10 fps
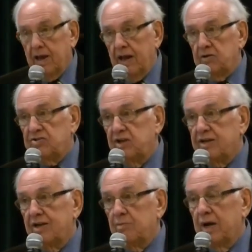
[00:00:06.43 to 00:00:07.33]
and I was
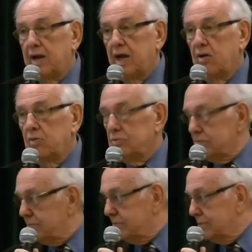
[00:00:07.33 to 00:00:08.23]
thinking about
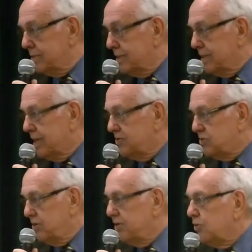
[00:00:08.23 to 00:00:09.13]
how I
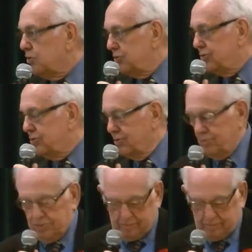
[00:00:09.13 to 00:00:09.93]
should introduce you.